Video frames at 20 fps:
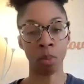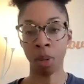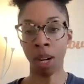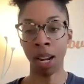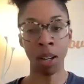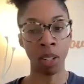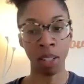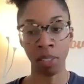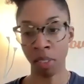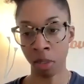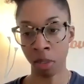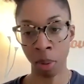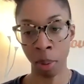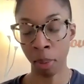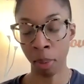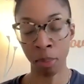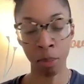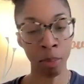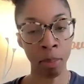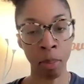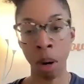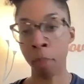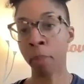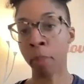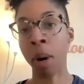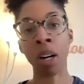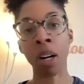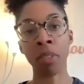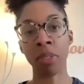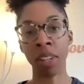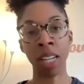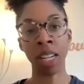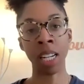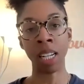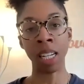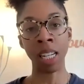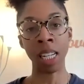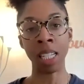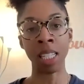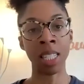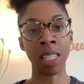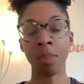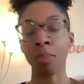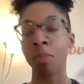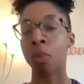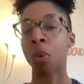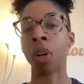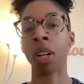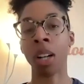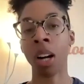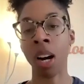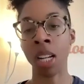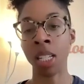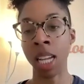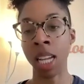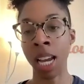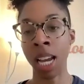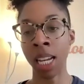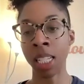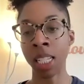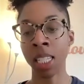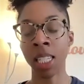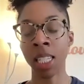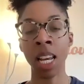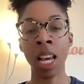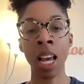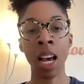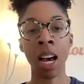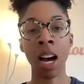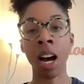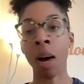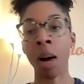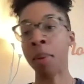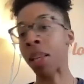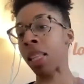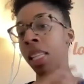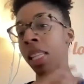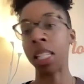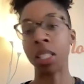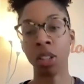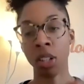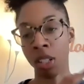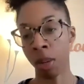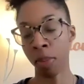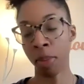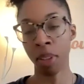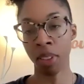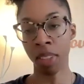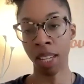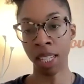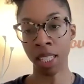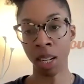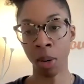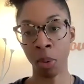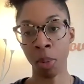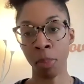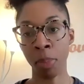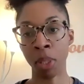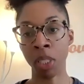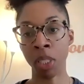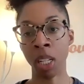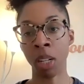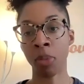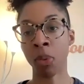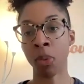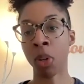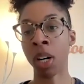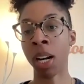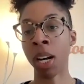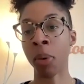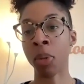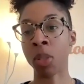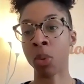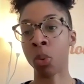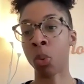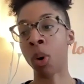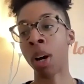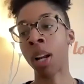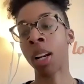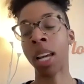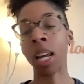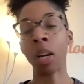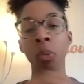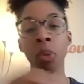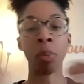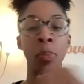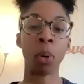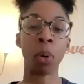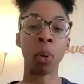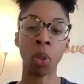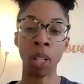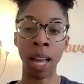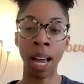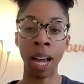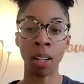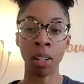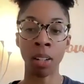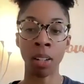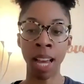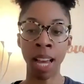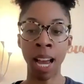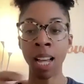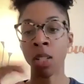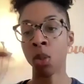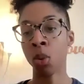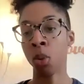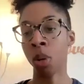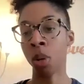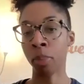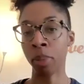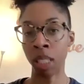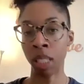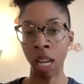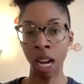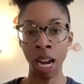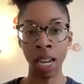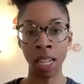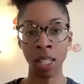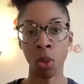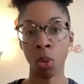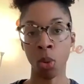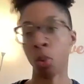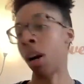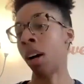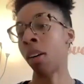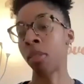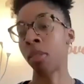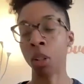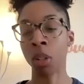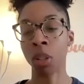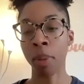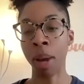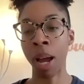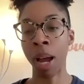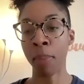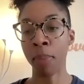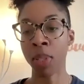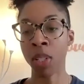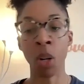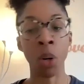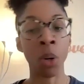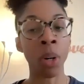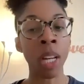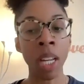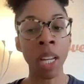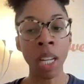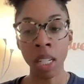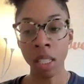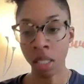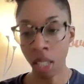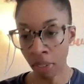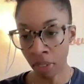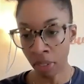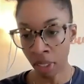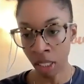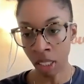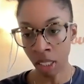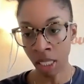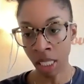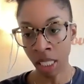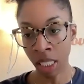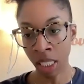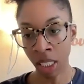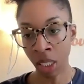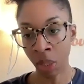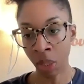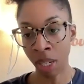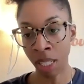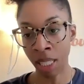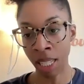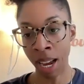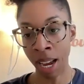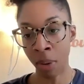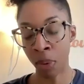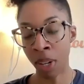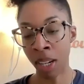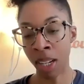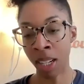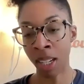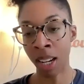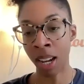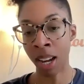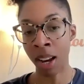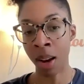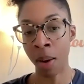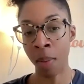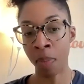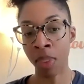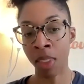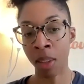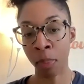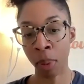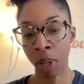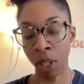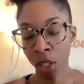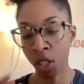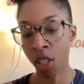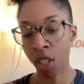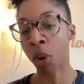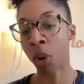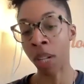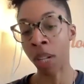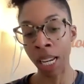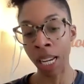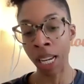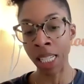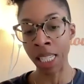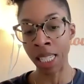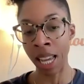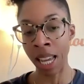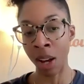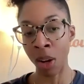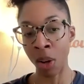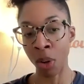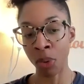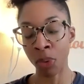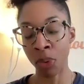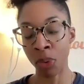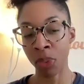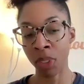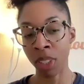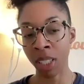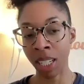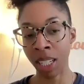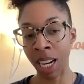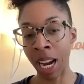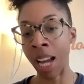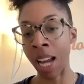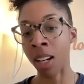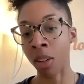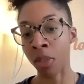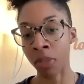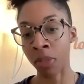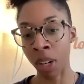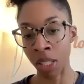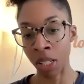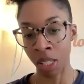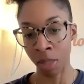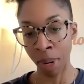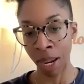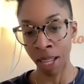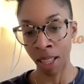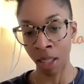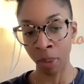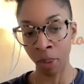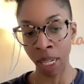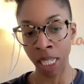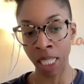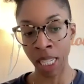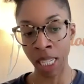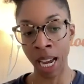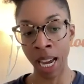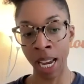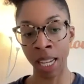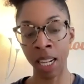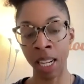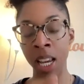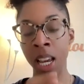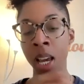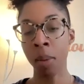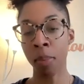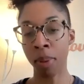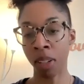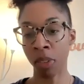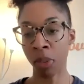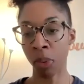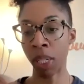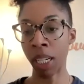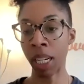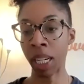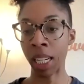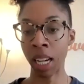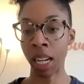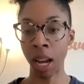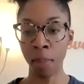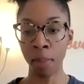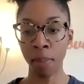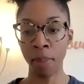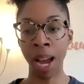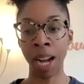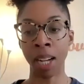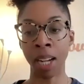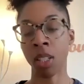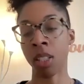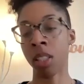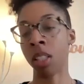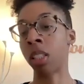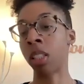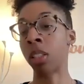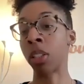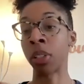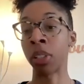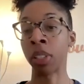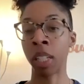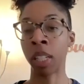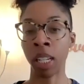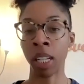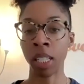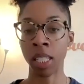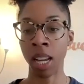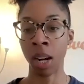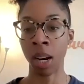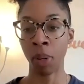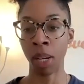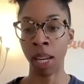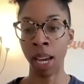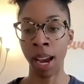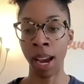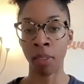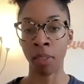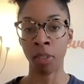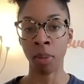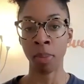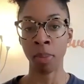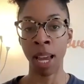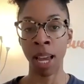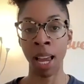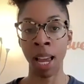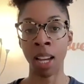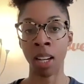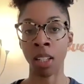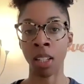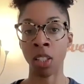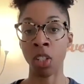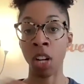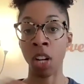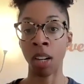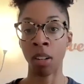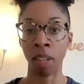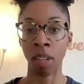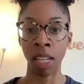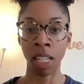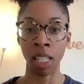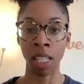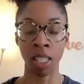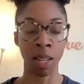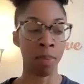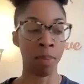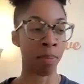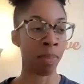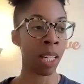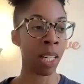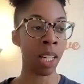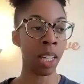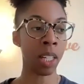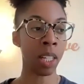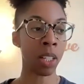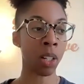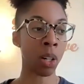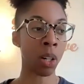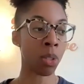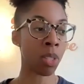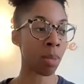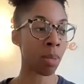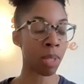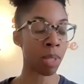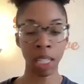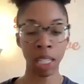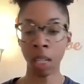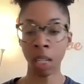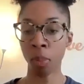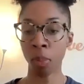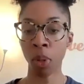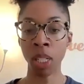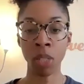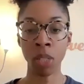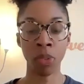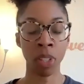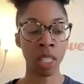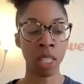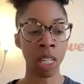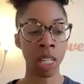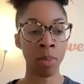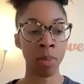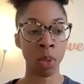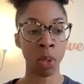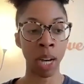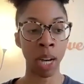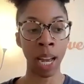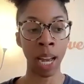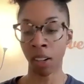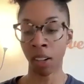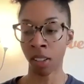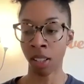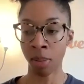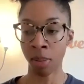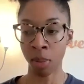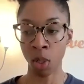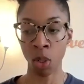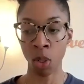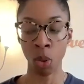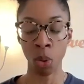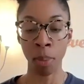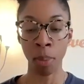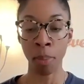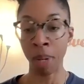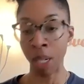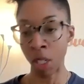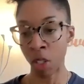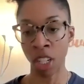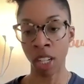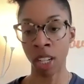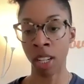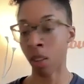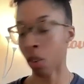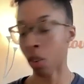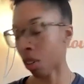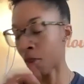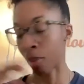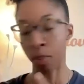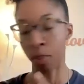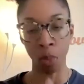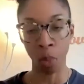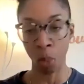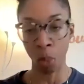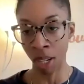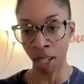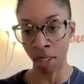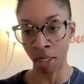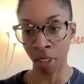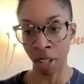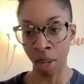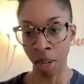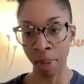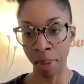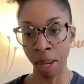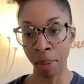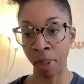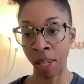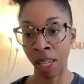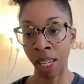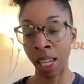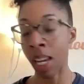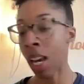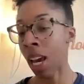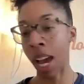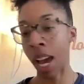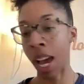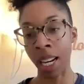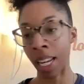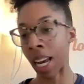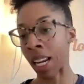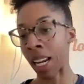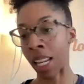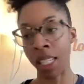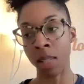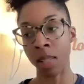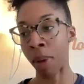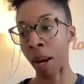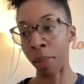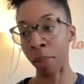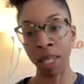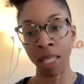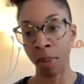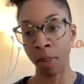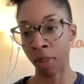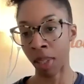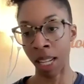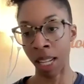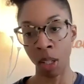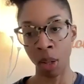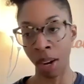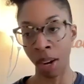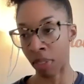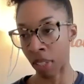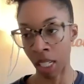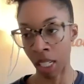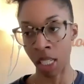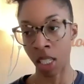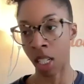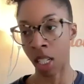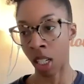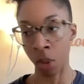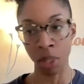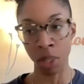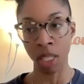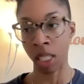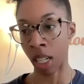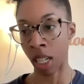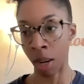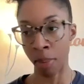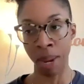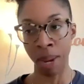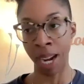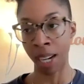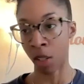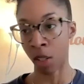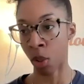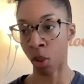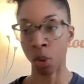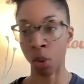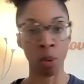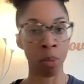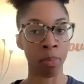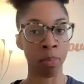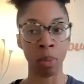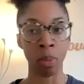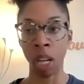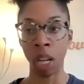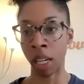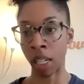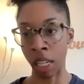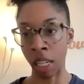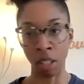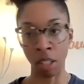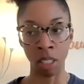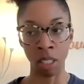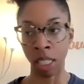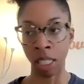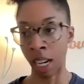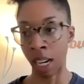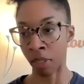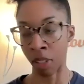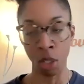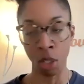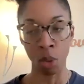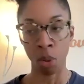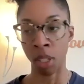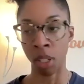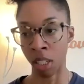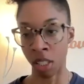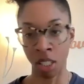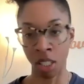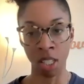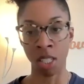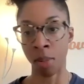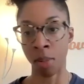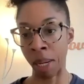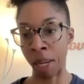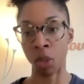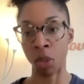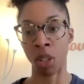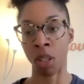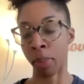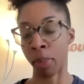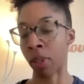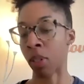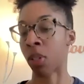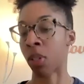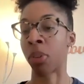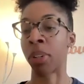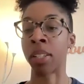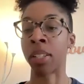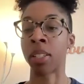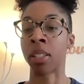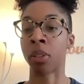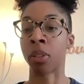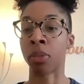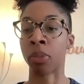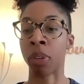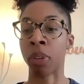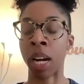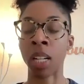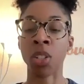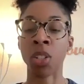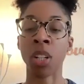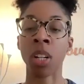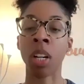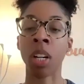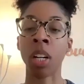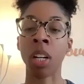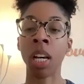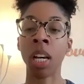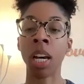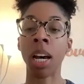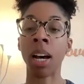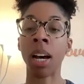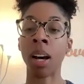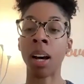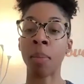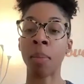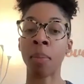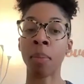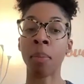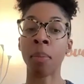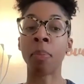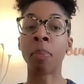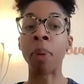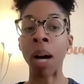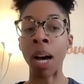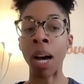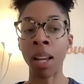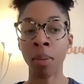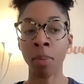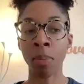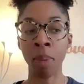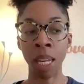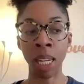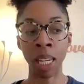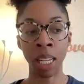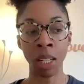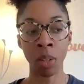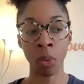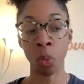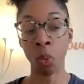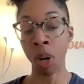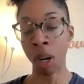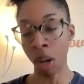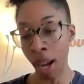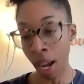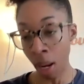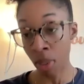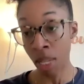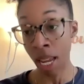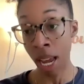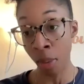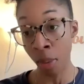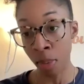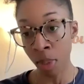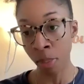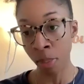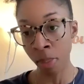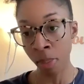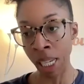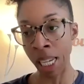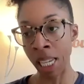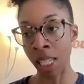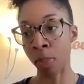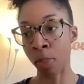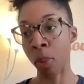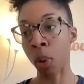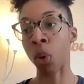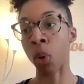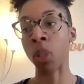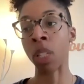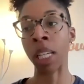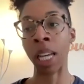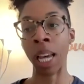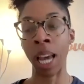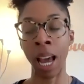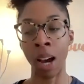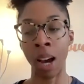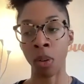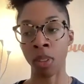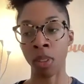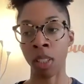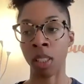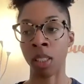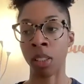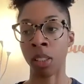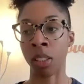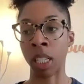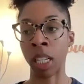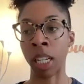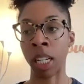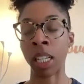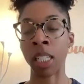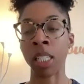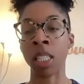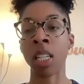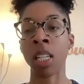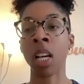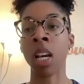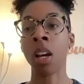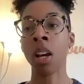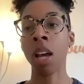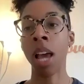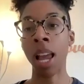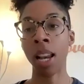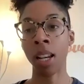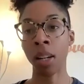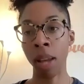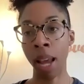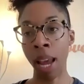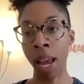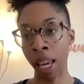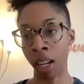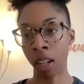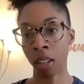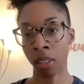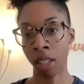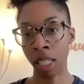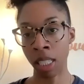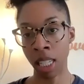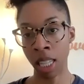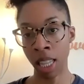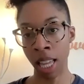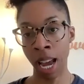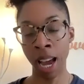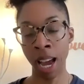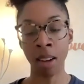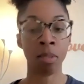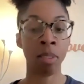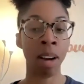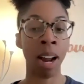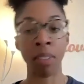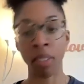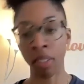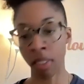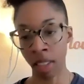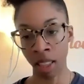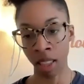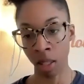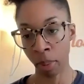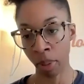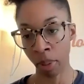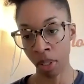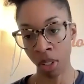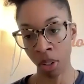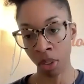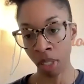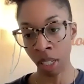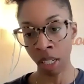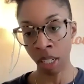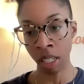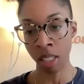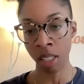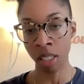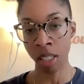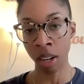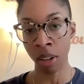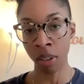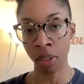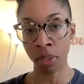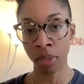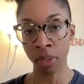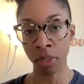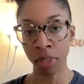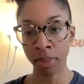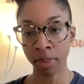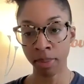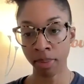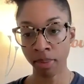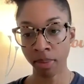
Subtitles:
I don't even remember, Marvin needs more context. And these are some of the things that we're building for. It was, what can we pull out of that to apply to our roadmap? So definitely hear you on that one. The persona itself kind of falls by the wayside, but if we can come back to the learnings that we had from that and generate some sticking points for the teams, or anchor them to a mission or whatever it might be. And again, it might be something that you have to continuously come back to every 2 years, just to make sure the persona is still fresh. But what has helped me is pulling out the learnings and anchoring to that rather than the persona itself.